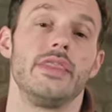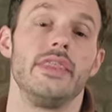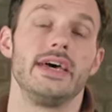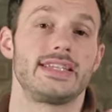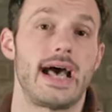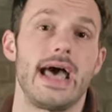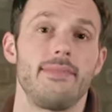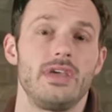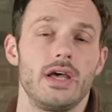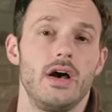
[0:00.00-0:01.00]
the
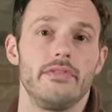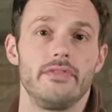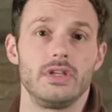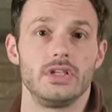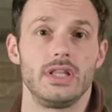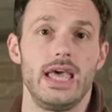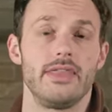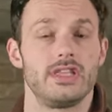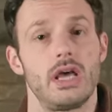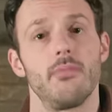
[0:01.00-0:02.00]
timing of the
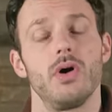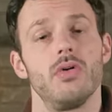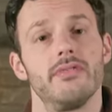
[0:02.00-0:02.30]
delay, the tempo